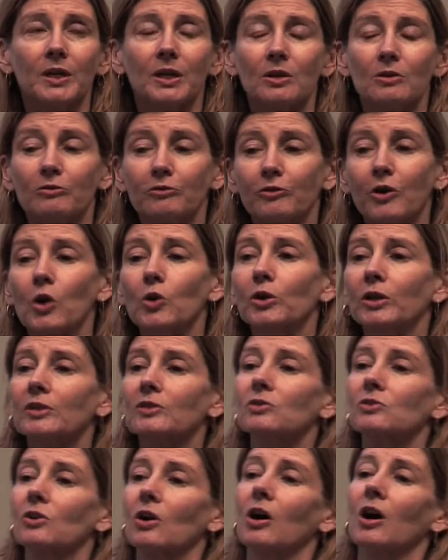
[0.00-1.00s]

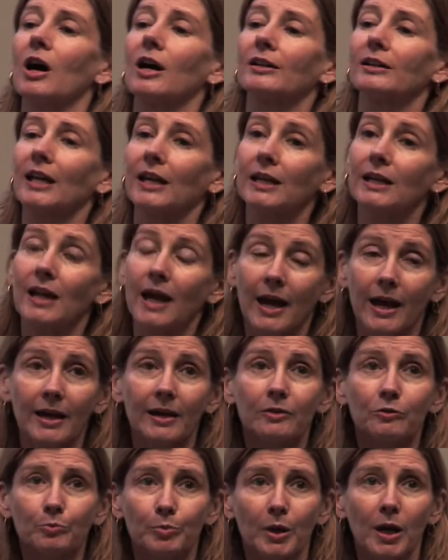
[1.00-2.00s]
focus on getting ahead
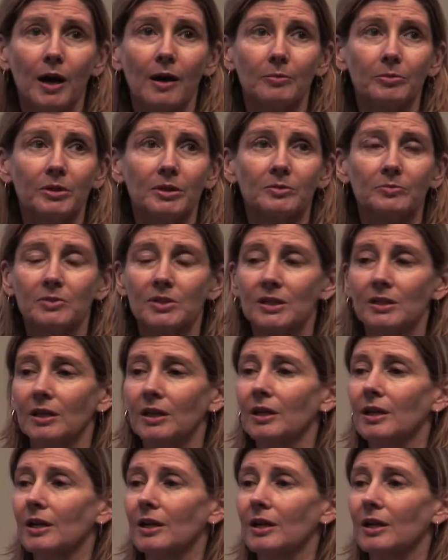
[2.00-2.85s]
of problems,